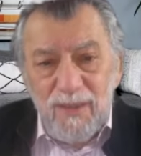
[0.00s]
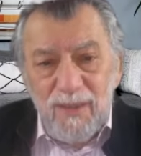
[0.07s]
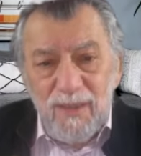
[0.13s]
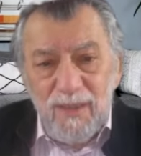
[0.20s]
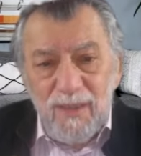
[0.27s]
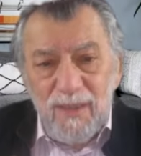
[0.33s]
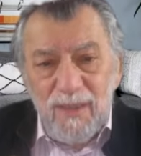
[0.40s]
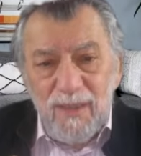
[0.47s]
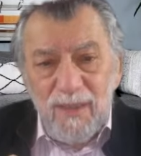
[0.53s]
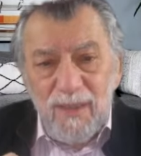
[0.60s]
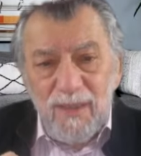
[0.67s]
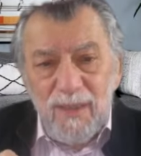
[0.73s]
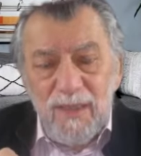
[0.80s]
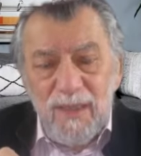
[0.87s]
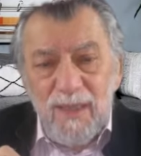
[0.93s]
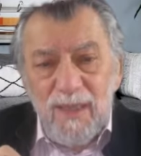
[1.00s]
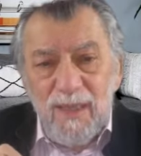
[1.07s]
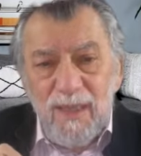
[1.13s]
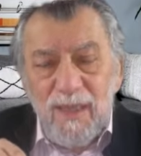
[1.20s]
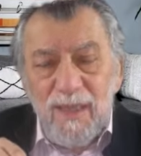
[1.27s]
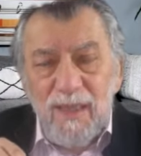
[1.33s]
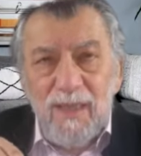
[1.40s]

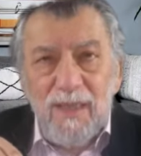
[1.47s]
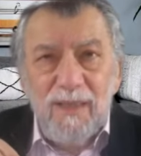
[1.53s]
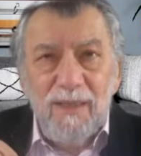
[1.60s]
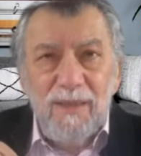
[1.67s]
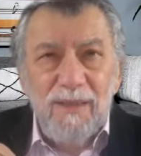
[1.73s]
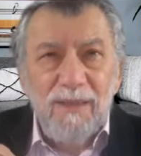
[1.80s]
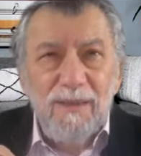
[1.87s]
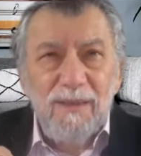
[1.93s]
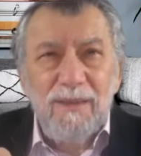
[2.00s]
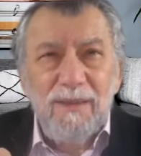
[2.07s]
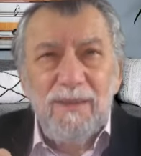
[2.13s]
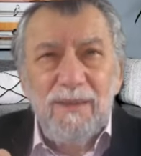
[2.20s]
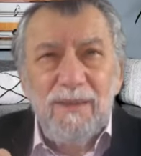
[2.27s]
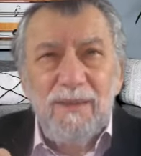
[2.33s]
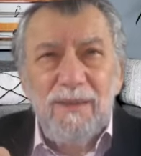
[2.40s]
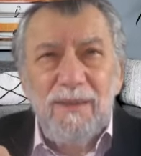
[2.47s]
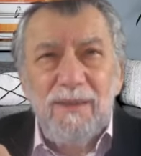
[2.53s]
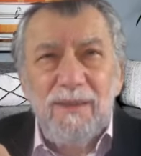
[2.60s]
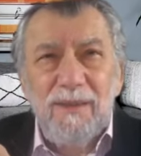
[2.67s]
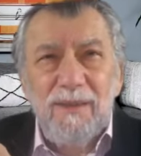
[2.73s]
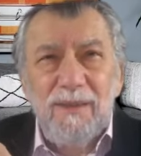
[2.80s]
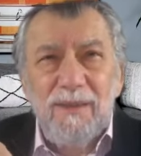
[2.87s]
Nothing is said.